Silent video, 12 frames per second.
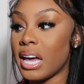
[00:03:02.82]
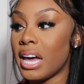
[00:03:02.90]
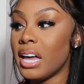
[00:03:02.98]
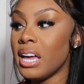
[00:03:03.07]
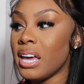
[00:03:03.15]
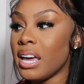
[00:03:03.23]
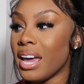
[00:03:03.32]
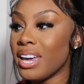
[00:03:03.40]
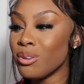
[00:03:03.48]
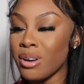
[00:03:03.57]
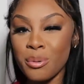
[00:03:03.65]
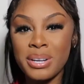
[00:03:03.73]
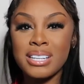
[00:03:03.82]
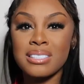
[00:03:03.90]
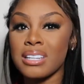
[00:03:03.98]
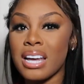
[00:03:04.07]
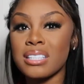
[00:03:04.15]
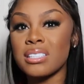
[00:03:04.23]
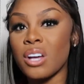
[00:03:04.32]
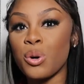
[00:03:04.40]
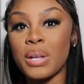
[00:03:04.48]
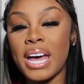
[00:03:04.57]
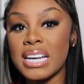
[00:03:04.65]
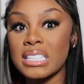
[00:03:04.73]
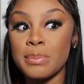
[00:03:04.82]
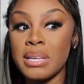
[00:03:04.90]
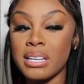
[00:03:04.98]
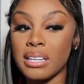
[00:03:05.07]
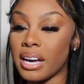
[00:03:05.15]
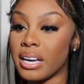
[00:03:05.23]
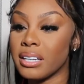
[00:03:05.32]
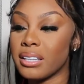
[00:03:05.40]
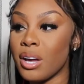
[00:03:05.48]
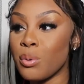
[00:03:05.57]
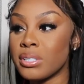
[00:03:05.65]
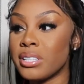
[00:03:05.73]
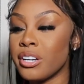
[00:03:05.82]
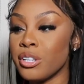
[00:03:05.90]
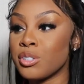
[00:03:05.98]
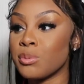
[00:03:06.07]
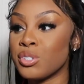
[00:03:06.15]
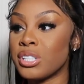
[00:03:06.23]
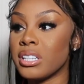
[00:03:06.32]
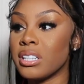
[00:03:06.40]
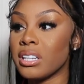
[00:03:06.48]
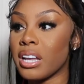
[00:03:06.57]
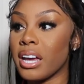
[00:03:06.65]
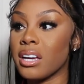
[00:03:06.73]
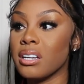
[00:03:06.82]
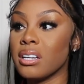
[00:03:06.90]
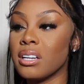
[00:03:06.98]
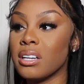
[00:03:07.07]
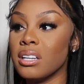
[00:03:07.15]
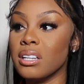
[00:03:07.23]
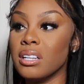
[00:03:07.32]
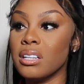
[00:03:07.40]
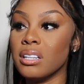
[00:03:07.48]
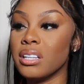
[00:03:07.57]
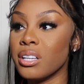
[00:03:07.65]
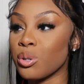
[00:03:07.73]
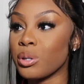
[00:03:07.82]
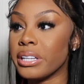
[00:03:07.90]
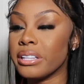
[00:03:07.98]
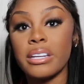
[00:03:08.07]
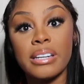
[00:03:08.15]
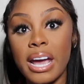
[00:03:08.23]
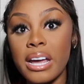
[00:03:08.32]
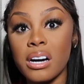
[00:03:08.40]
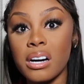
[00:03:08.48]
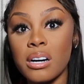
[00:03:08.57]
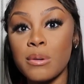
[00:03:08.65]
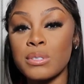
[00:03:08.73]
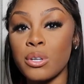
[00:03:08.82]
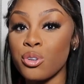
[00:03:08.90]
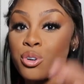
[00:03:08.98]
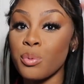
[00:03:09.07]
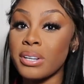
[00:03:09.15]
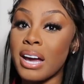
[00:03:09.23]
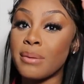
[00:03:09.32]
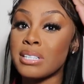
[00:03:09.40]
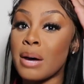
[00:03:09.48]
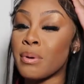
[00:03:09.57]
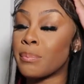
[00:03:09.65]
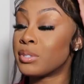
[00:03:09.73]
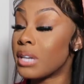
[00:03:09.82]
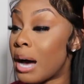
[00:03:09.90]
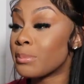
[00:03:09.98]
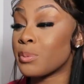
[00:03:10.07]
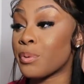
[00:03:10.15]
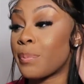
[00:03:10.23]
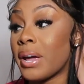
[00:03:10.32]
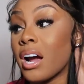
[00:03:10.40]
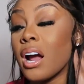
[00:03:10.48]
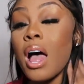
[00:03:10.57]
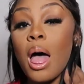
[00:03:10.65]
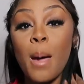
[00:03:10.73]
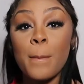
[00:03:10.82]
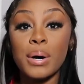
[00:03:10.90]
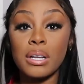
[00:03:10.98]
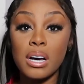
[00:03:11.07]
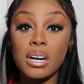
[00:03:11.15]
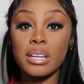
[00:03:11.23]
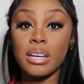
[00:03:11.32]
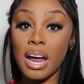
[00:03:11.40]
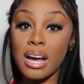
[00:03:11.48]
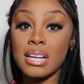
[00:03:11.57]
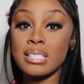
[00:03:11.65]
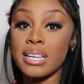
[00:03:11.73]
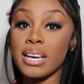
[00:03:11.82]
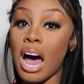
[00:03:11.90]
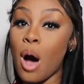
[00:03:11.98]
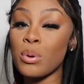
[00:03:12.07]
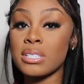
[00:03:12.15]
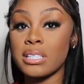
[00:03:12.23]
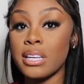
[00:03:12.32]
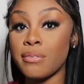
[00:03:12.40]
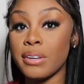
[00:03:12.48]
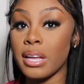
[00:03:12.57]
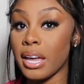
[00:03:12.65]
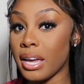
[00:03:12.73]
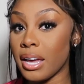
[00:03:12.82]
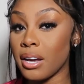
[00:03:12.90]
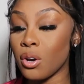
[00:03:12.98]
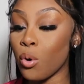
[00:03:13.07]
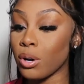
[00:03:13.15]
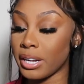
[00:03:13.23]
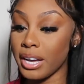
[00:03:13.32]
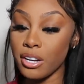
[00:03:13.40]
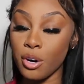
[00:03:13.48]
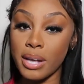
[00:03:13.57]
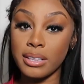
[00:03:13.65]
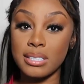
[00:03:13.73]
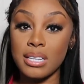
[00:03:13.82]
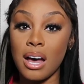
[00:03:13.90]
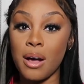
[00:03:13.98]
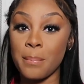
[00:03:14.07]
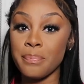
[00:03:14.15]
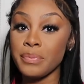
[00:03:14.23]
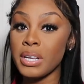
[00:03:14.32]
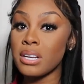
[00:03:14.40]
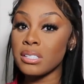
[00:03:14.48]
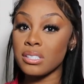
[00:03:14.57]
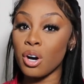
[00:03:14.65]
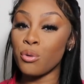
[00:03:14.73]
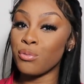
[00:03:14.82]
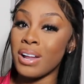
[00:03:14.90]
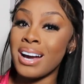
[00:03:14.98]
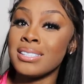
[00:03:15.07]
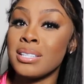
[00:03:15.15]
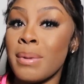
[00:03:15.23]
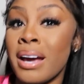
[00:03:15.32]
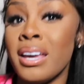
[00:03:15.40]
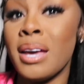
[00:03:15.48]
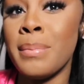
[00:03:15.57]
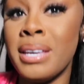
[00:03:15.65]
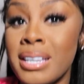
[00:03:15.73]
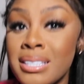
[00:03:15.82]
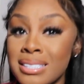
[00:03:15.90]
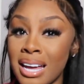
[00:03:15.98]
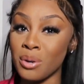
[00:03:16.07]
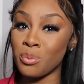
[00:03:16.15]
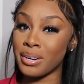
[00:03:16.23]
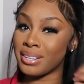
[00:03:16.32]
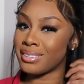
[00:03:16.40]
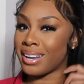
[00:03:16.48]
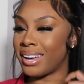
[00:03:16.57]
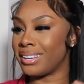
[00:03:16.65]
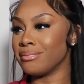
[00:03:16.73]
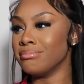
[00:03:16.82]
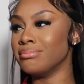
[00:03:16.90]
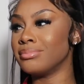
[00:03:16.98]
that. And you know, niggas are like so last minute, like they will tell you some shit like literally the day of, so you don't really have time to prepare. But luckily, like I said, I was living in Orlando at the time, so flying to Miami is like what, like